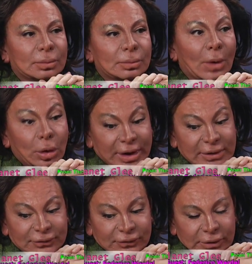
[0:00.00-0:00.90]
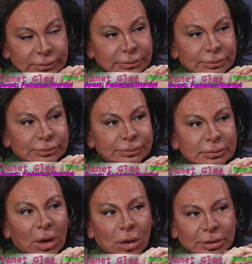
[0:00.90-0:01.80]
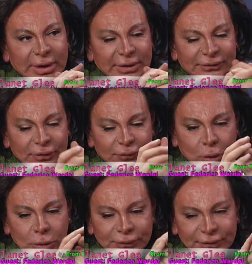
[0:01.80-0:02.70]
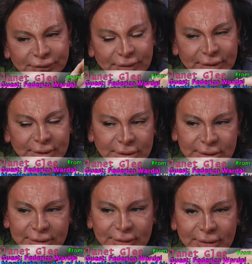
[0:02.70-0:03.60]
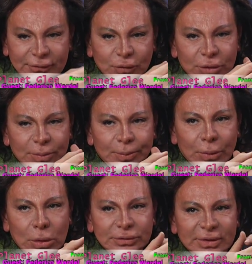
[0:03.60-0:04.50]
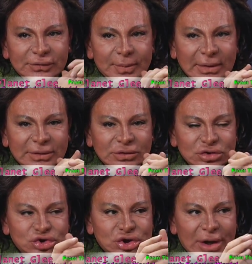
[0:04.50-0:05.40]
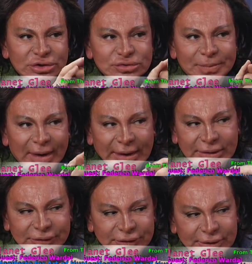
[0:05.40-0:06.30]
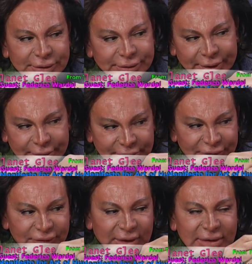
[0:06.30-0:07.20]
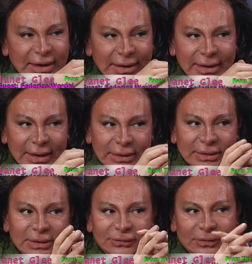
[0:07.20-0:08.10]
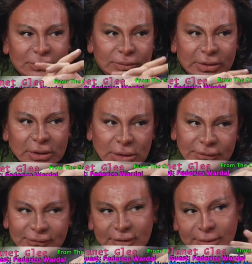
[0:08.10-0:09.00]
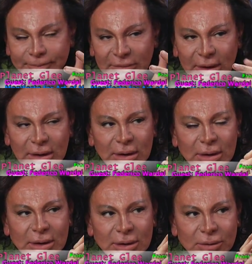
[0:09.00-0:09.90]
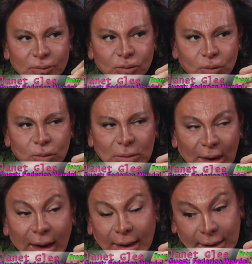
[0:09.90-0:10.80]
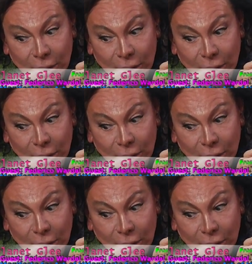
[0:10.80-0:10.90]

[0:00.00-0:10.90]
Oh yes. Oh yes, of course. It's so important. The matter of judgment, is very delicate issue because. But meditation too. If you,